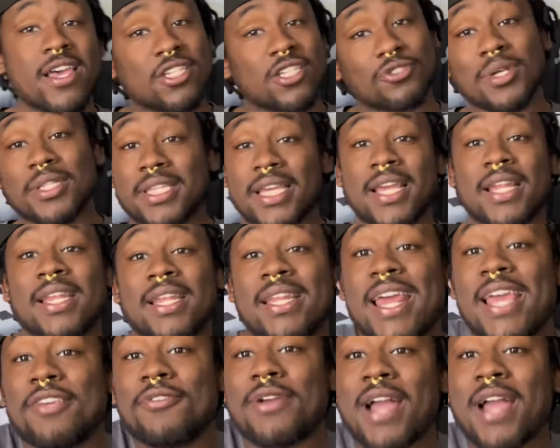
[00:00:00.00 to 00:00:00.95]
So at the end of
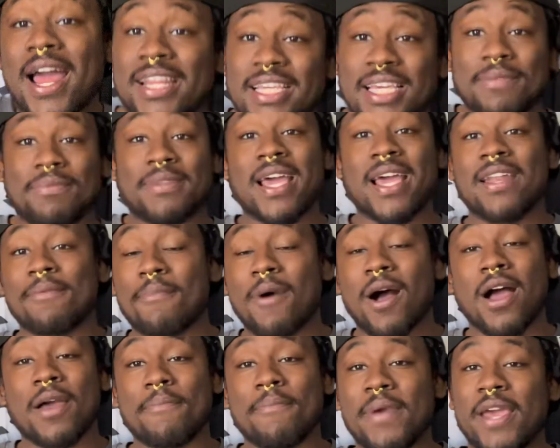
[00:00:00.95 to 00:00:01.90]
the day, you got to keep that in
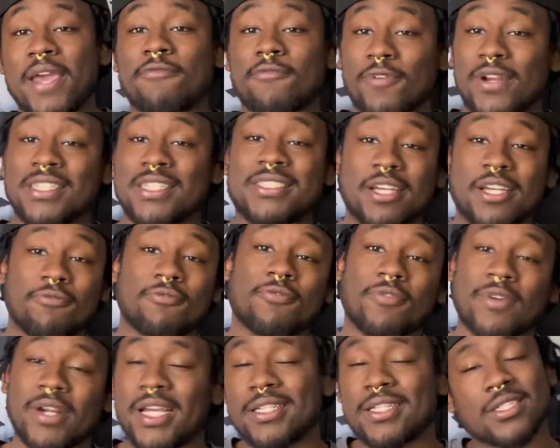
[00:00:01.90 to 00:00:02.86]
mind, man. Friends help
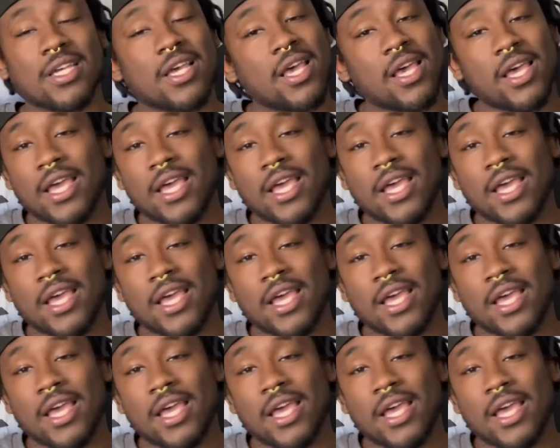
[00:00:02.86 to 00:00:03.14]
friends.